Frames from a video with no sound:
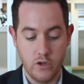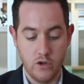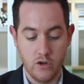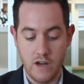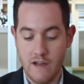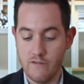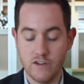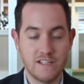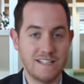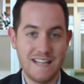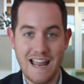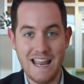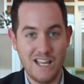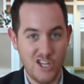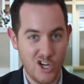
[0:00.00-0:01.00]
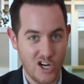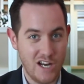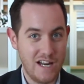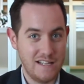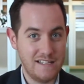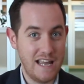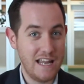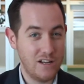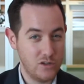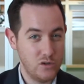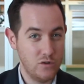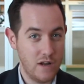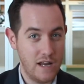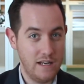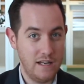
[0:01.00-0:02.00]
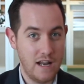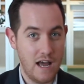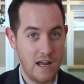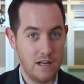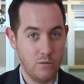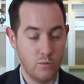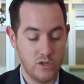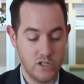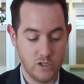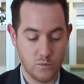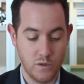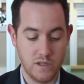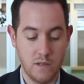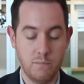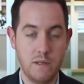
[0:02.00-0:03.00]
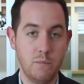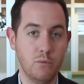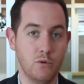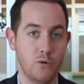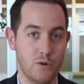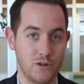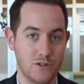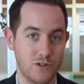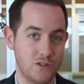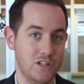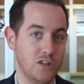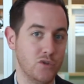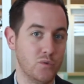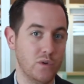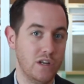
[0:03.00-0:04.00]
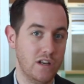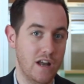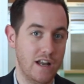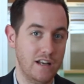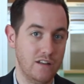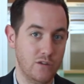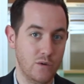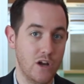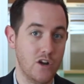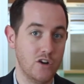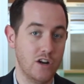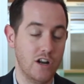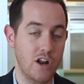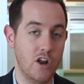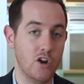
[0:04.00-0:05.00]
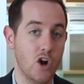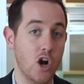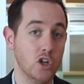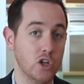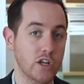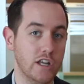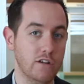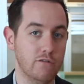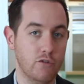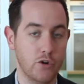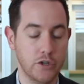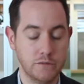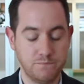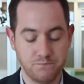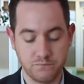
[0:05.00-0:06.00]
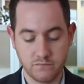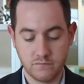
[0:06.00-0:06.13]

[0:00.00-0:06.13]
you're never saying you're going to take 299, which is what the people who are searching 300 and under are looking for